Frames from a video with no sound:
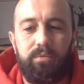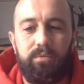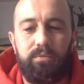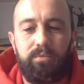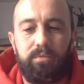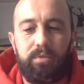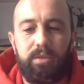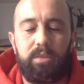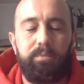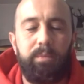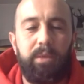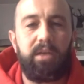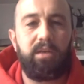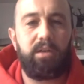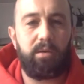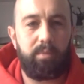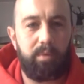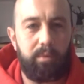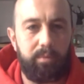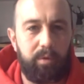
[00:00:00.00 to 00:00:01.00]
speaking
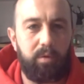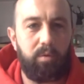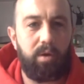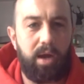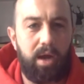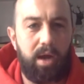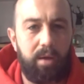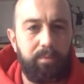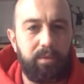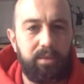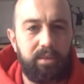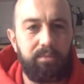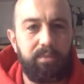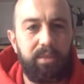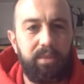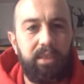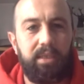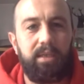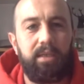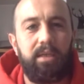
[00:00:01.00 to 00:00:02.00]
up about what happened to
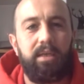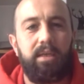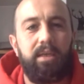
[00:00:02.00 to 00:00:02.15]
me.